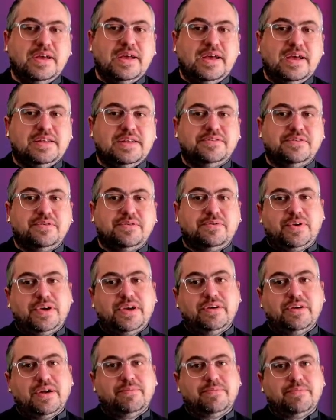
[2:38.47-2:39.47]
And so
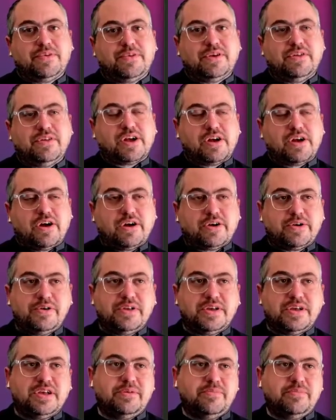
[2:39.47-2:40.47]
here I'm like hard
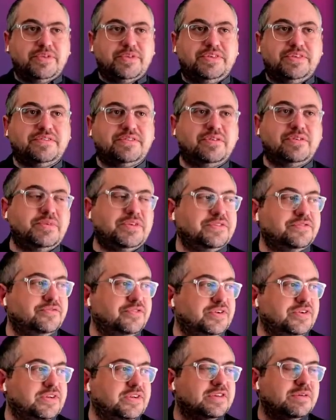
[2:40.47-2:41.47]
coding it, but these could be
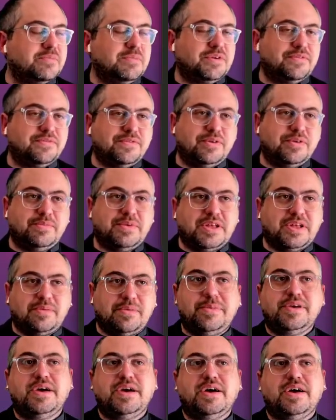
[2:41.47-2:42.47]
strings coming from an
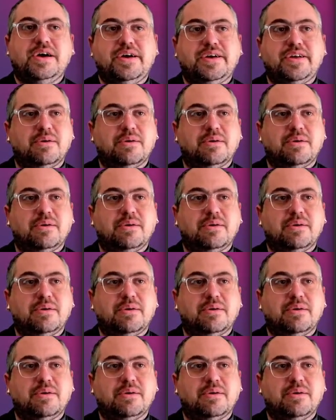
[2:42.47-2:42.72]
API,